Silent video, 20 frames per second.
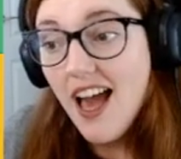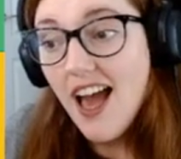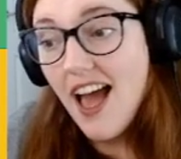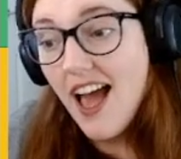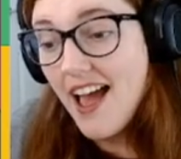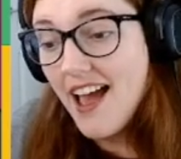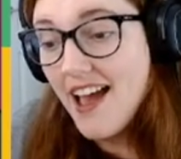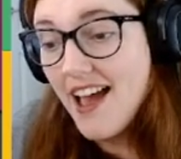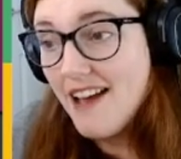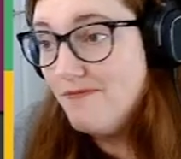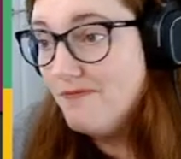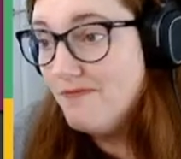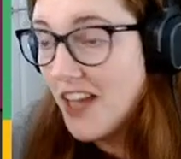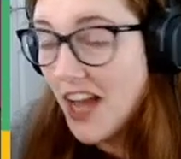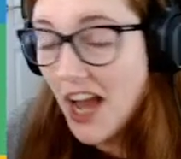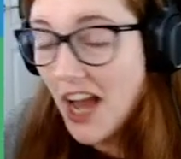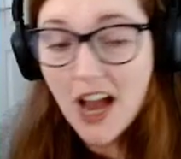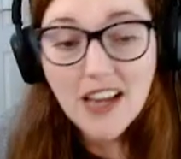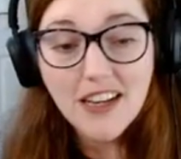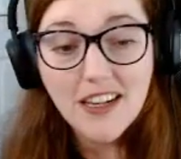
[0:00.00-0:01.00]

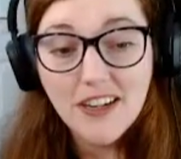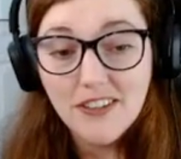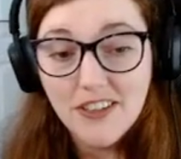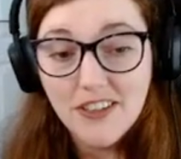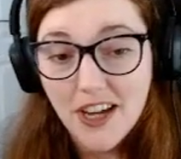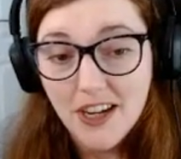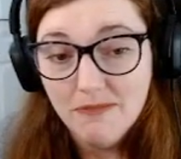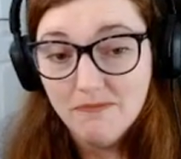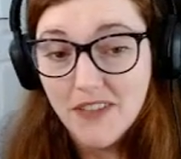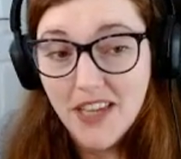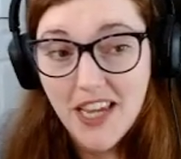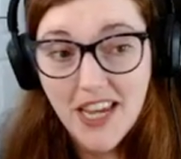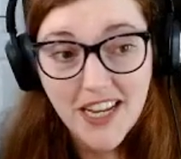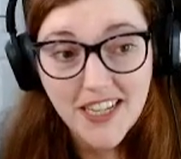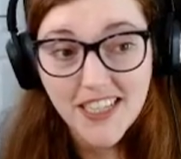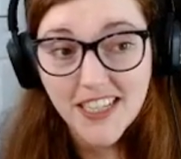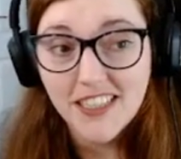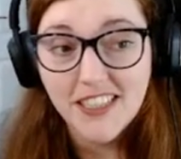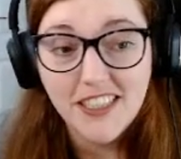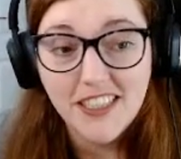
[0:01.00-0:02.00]
I don't know, it
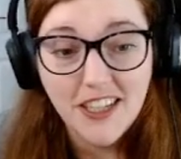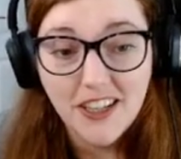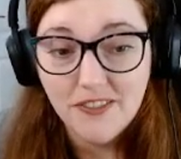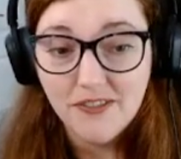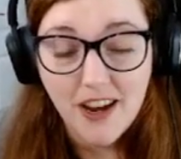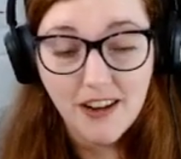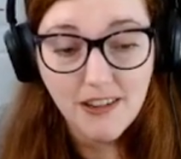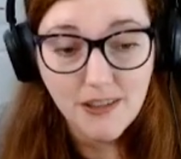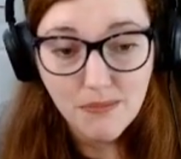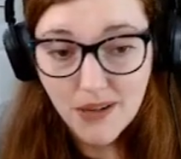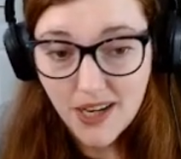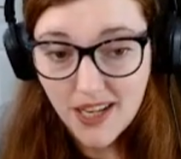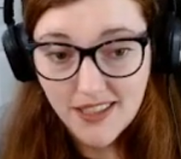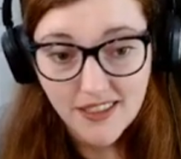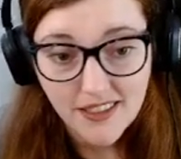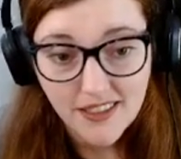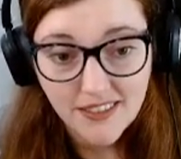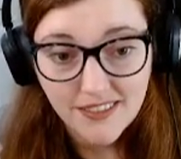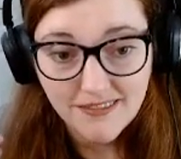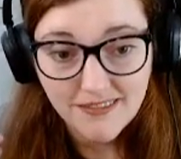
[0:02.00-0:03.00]
doesn't look very
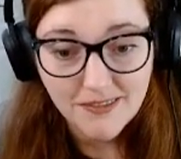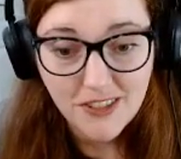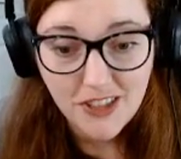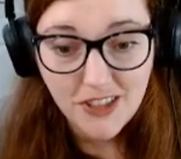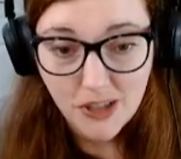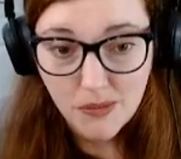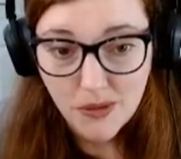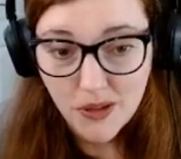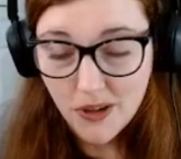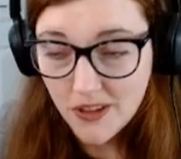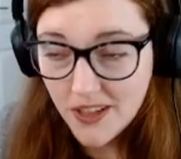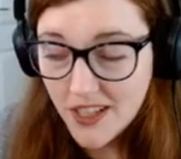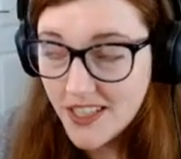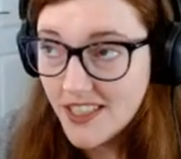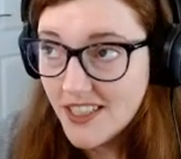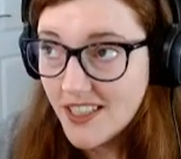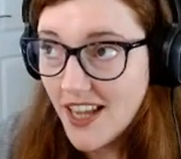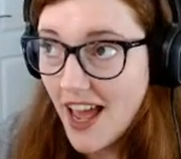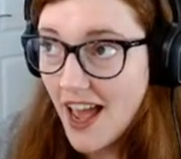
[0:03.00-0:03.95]
pleasant, to be honest.